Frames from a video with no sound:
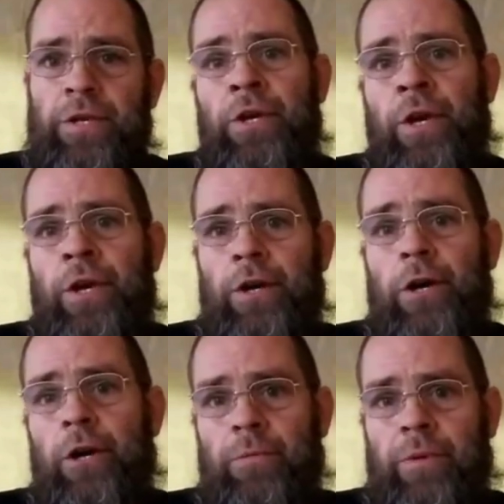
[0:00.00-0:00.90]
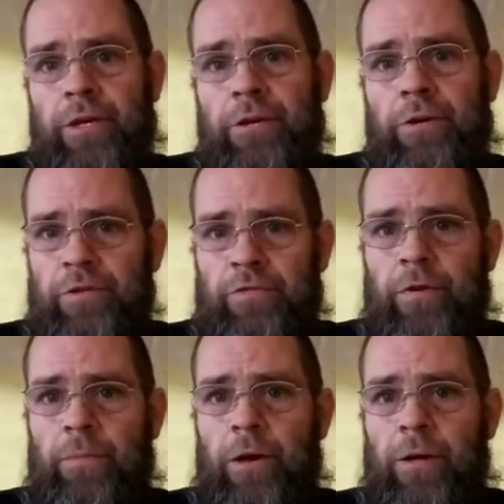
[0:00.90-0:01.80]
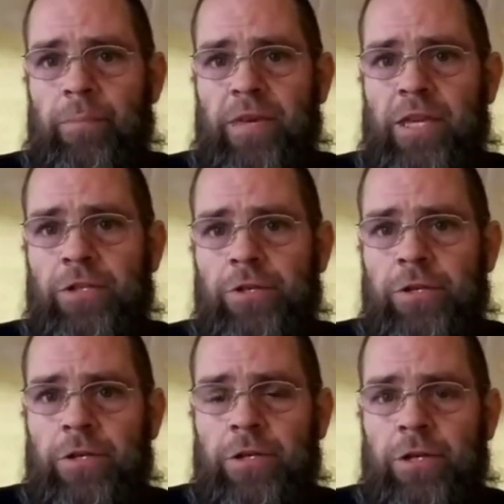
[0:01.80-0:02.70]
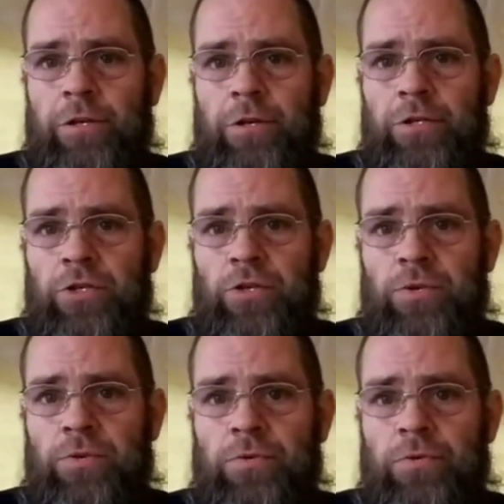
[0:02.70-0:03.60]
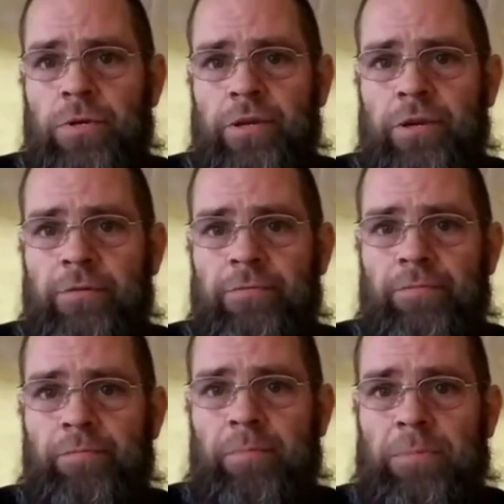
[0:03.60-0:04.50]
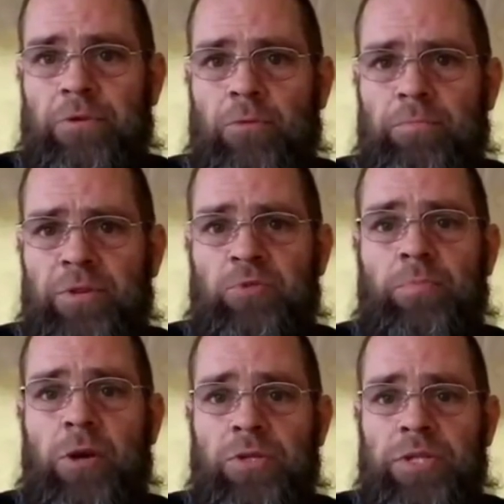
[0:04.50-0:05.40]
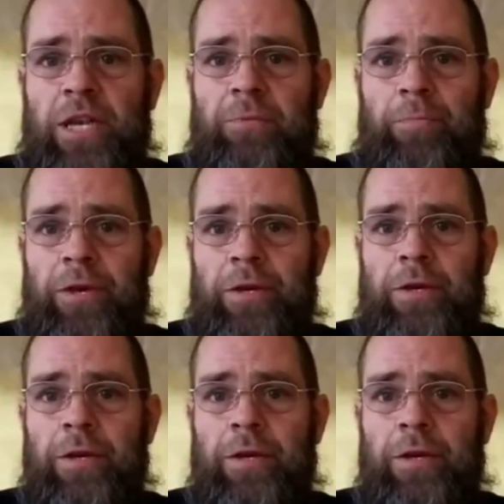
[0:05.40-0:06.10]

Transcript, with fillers: Um, it goes from a peach-looking color to a Pepto-Bismol type pink.